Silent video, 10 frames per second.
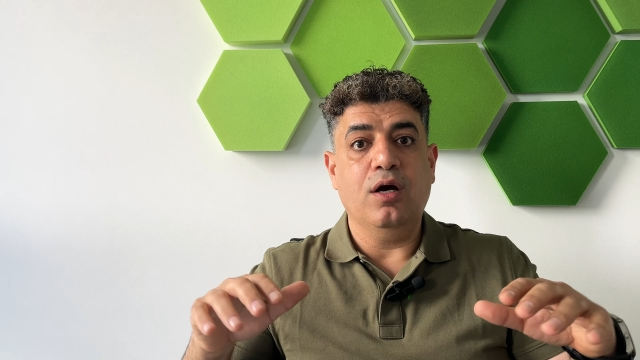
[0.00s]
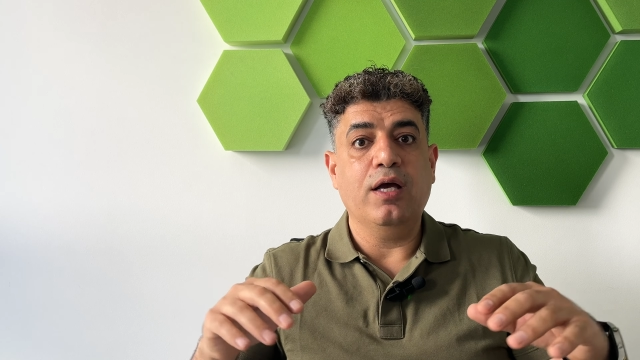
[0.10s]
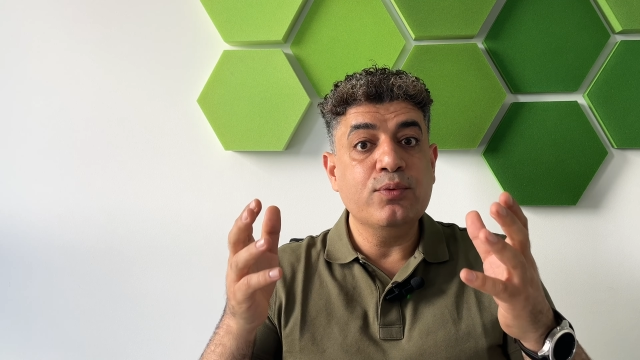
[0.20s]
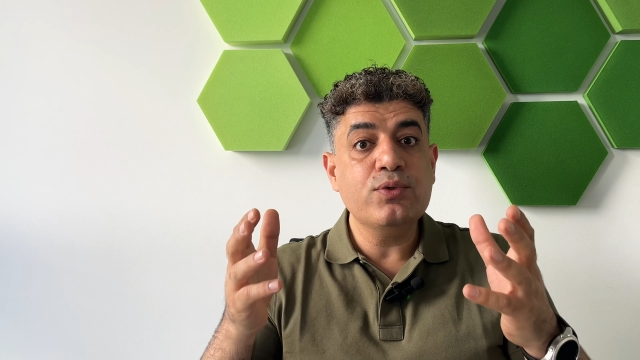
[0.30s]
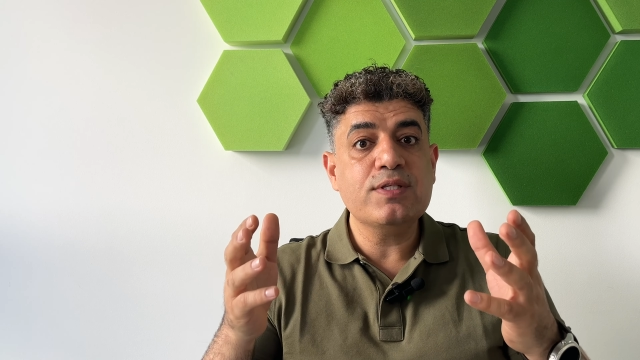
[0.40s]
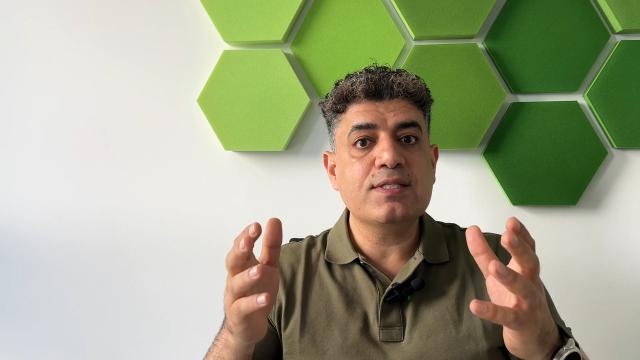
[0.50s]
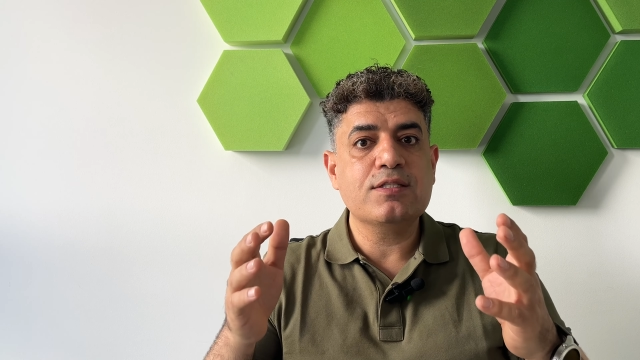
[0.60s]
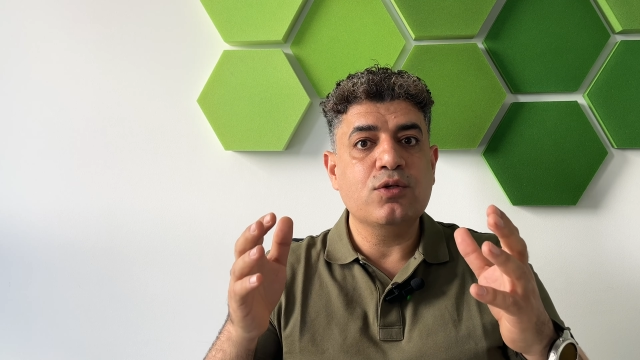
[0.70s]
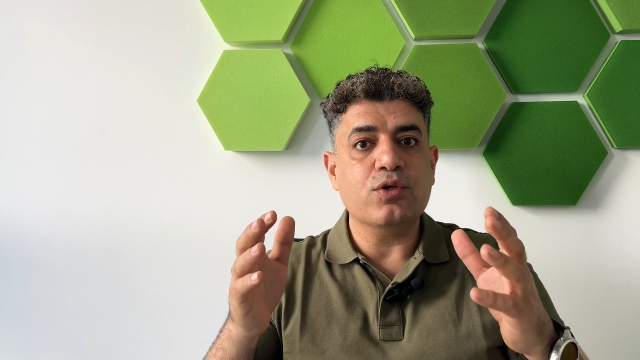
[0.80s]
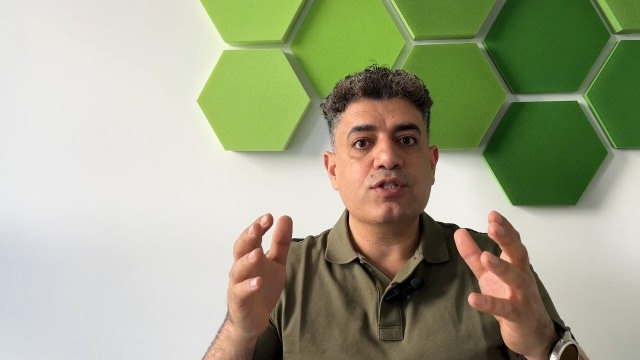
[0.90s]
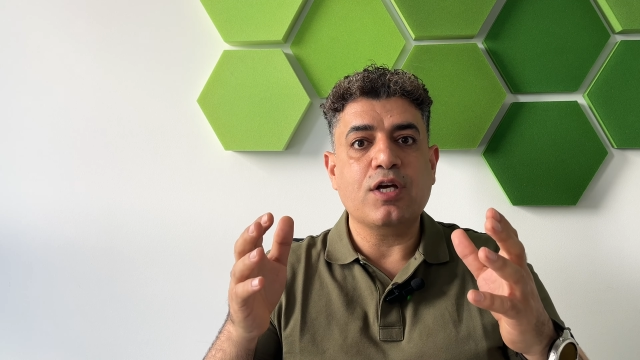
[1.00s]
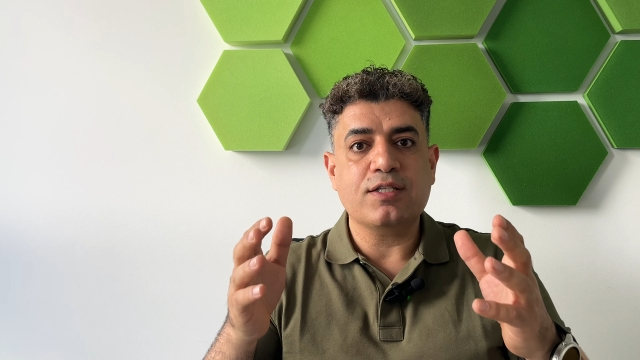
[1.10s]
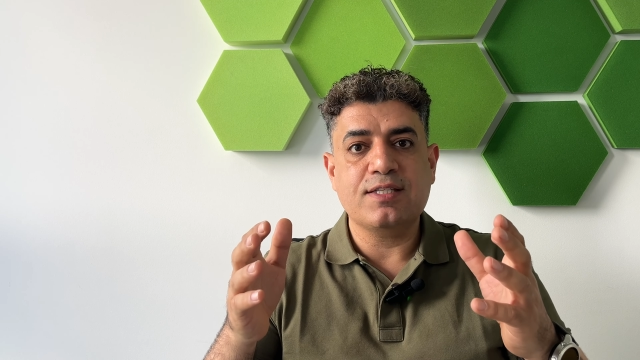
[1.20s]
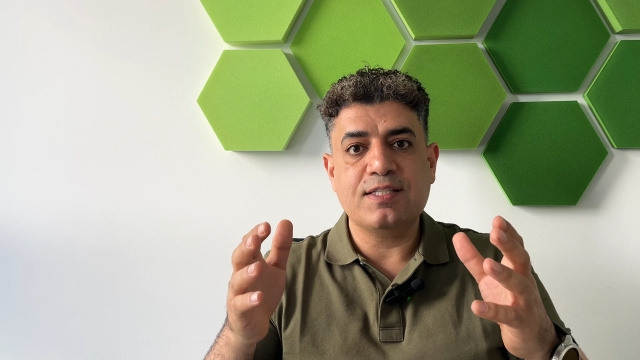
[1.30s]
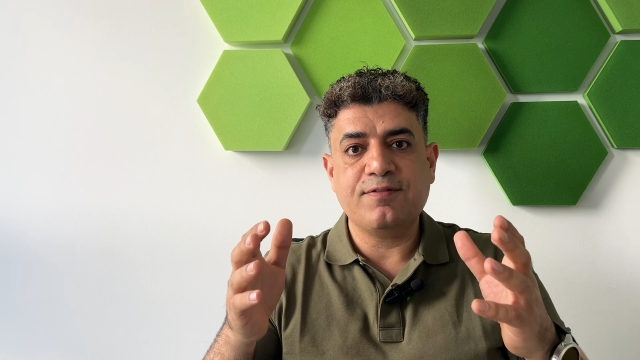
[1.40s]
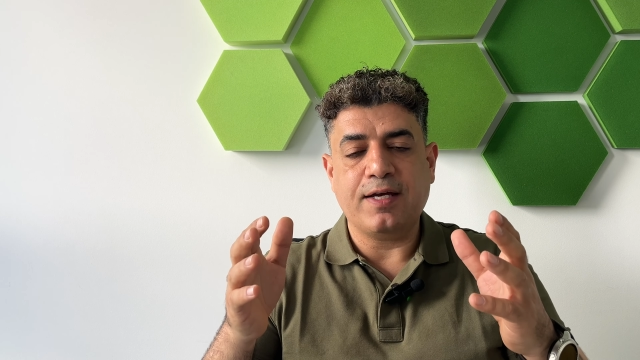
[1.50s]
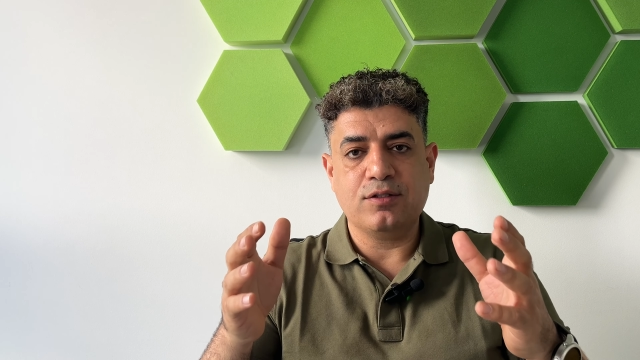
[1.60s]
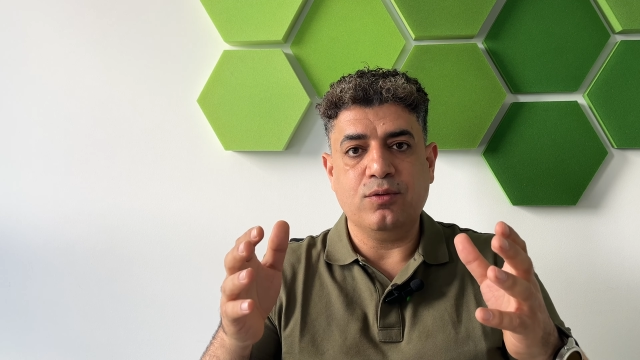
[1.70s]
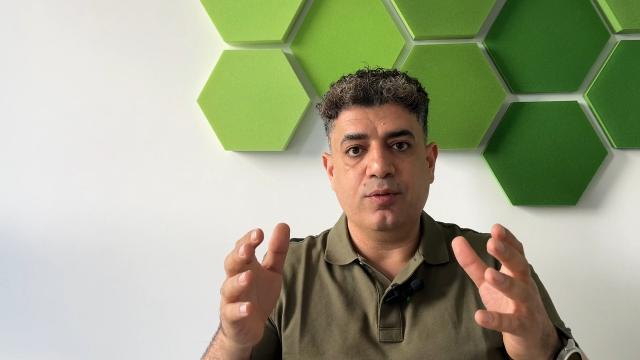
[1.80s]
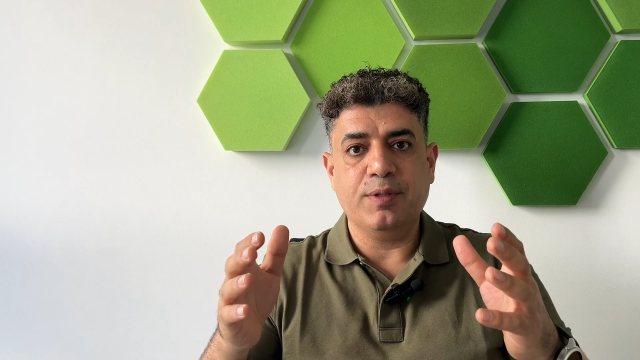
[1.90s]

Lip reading: it boosts your success factor,